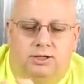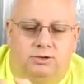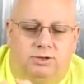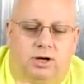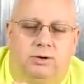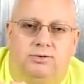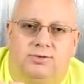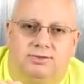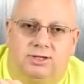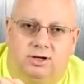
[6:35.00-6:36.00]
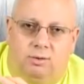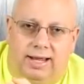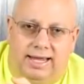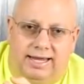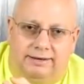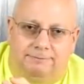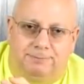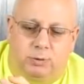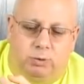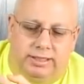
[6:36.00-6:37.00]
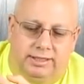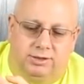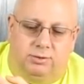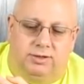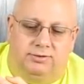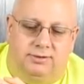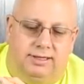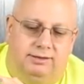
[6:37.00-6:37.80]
you'll notice that the grain will increase.